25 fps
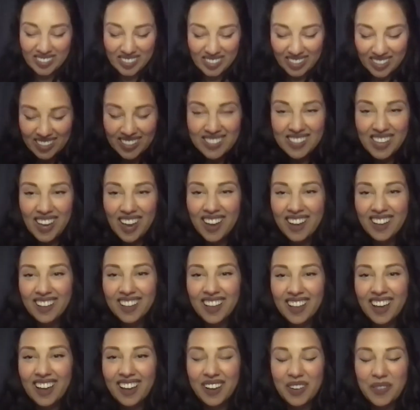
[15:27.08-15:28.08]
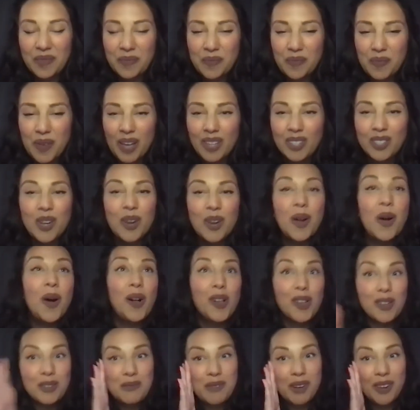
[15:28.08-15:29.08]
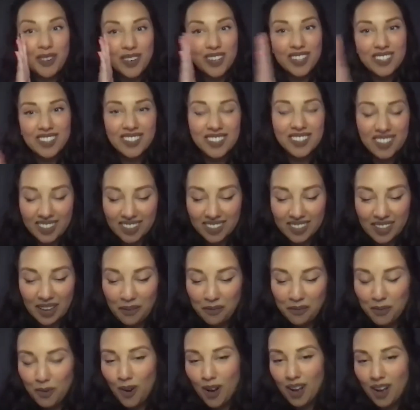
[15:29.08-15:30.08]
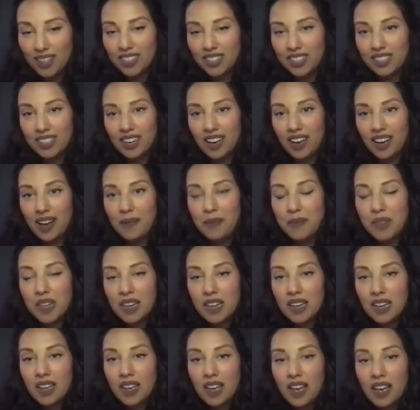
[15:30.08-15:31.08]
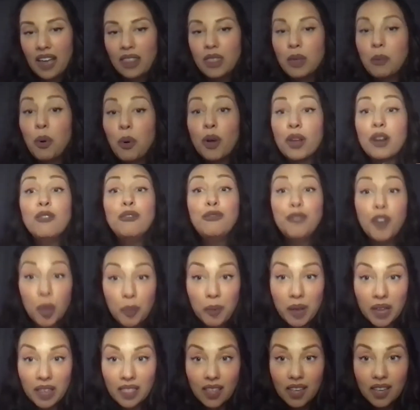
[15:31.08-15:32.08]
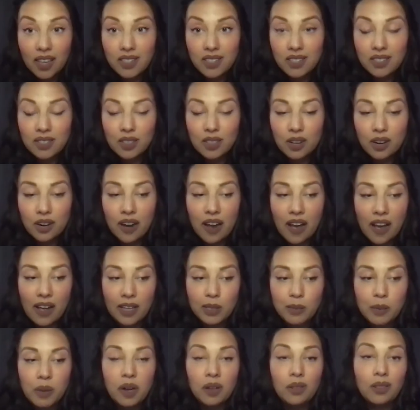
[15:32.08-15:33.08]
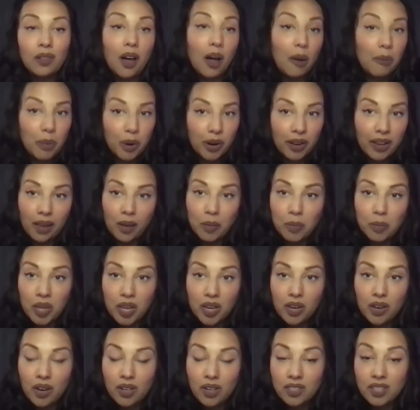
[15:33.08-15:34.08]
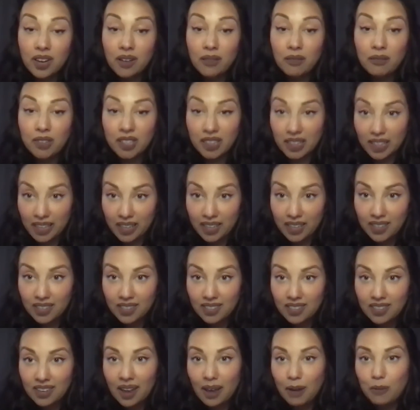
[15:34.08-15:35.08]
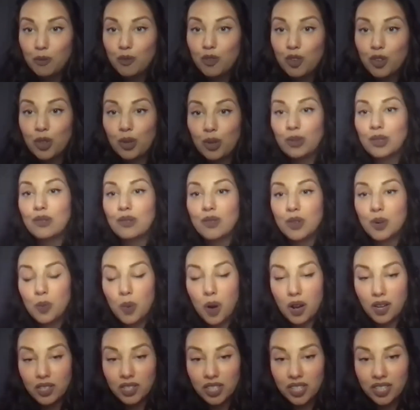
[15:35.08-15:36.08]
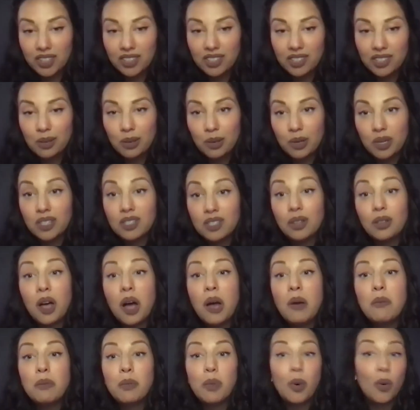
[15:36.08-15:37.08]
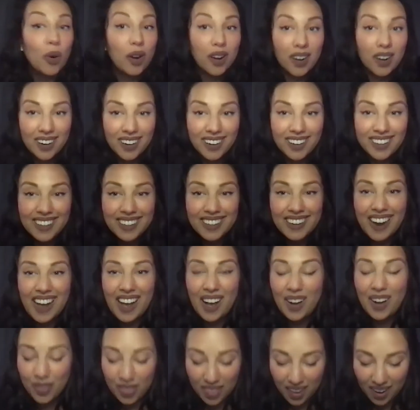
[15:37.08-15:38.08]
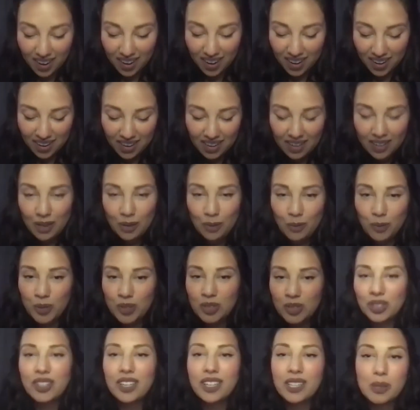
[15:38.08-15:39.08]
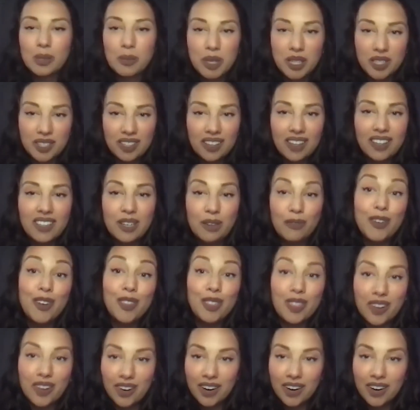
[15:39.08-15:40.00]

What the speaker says: just going to say, like, based on all of my research, because I've watched, at the point of filming this, there has been a lot more gameplay content released for those of you watching. So there is a lot more out there, which leads me to, like, different